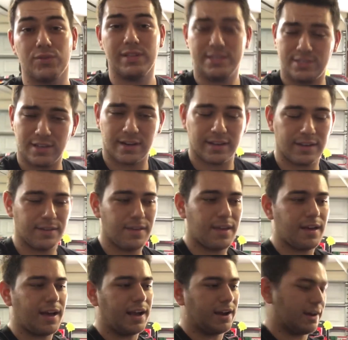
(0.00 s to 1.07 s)
released on it,
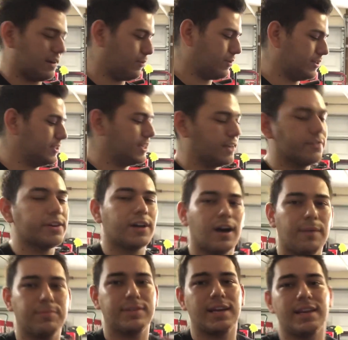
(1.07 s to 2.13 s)
I kind of wanted to give an
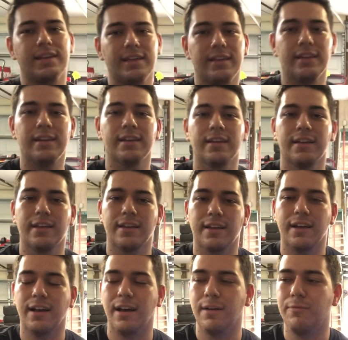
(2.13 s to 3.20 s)
updated
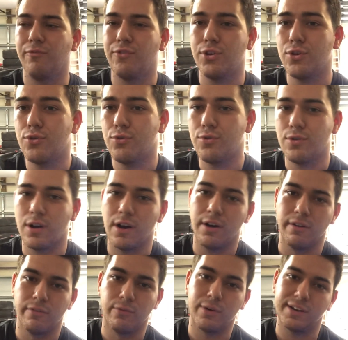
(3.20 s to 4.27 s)
view
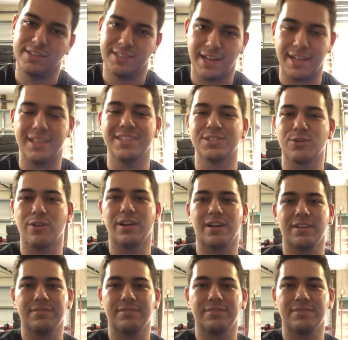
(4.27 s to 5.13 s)
of what exactly is going